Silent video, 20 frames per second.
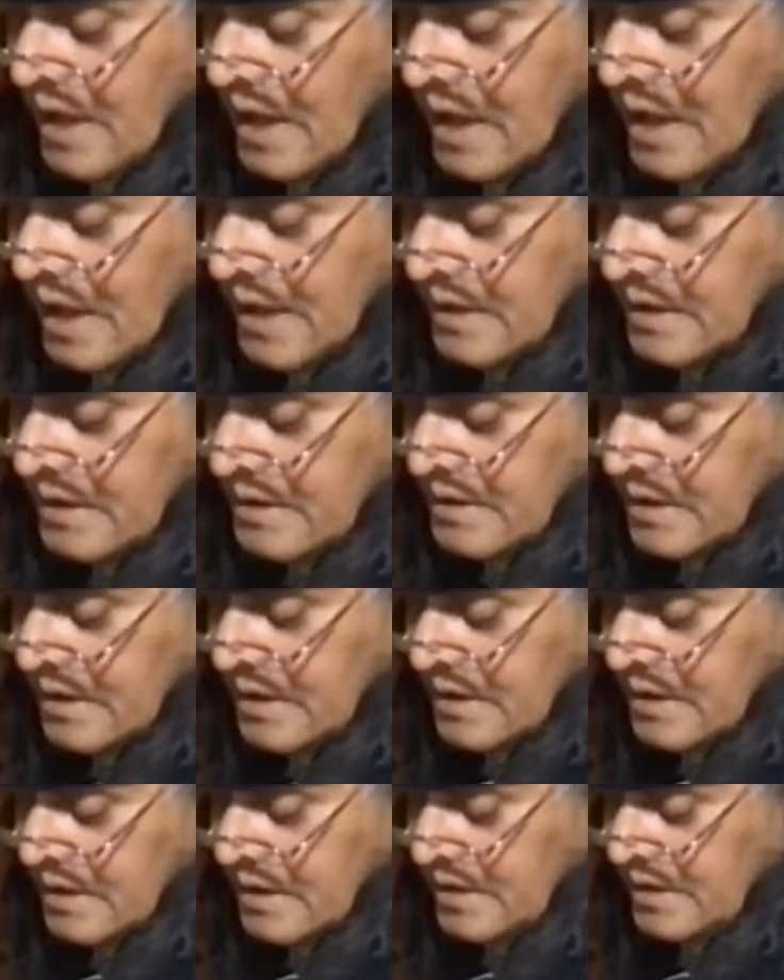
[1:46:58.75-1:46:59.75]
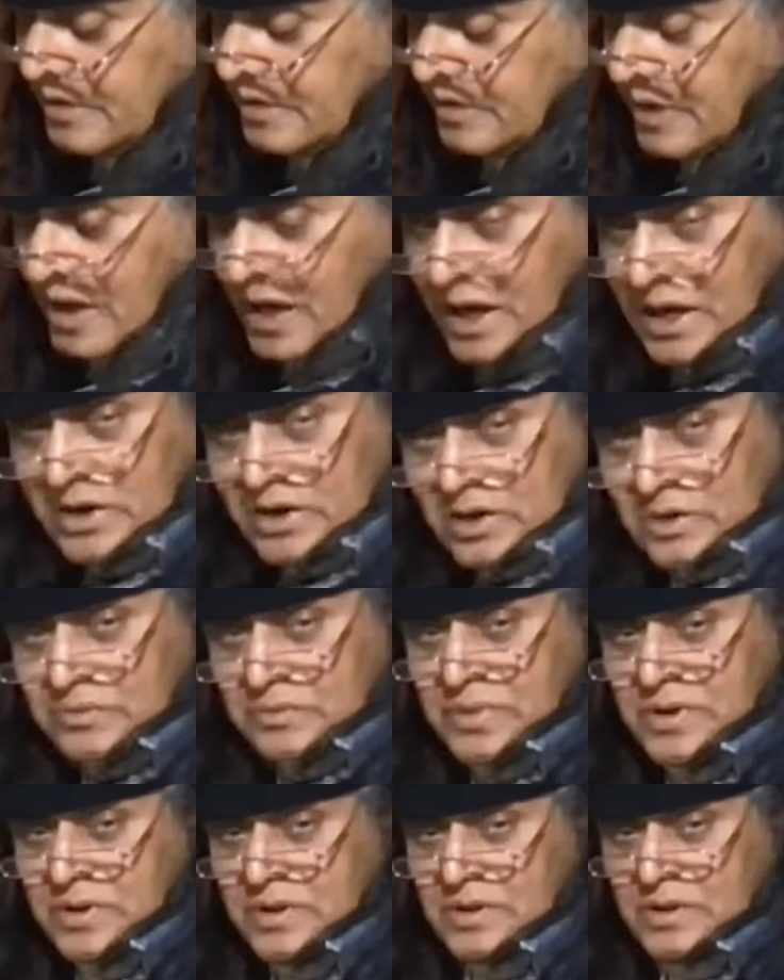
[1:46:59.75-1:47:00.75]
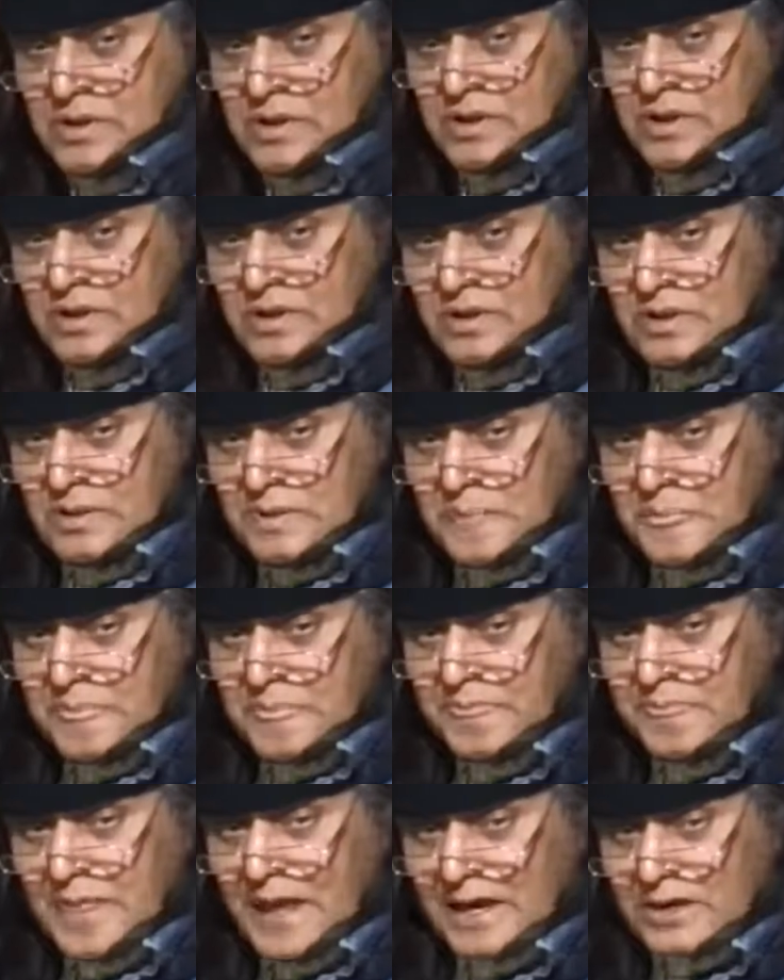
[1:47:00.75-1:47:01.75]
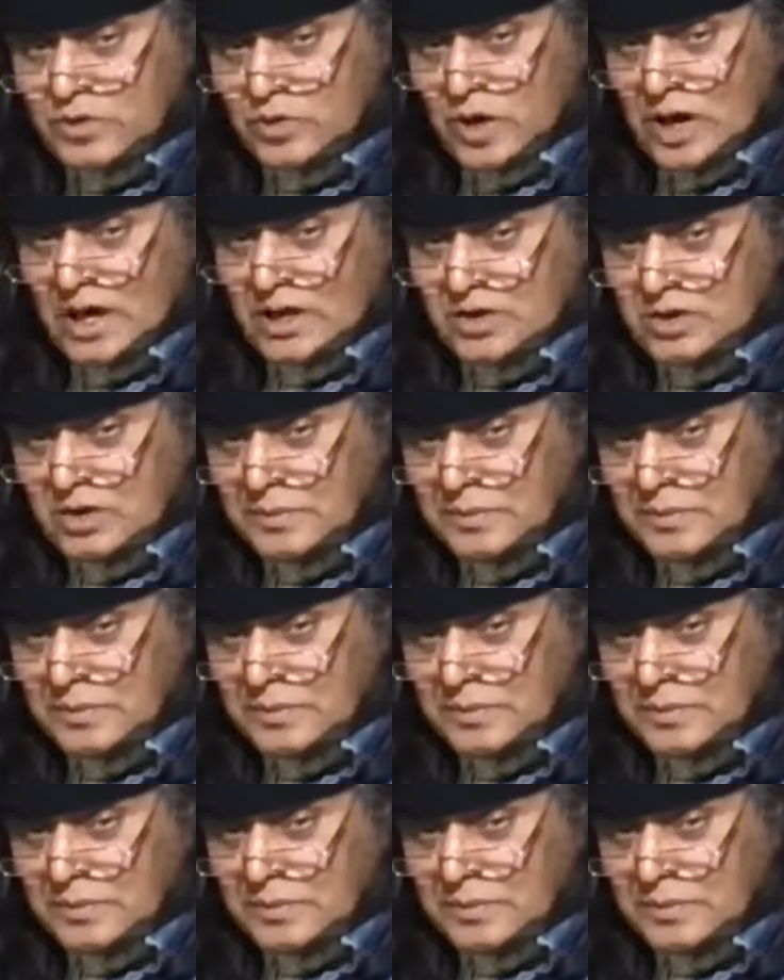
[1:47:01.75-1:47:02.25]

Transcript: And it is a kind of network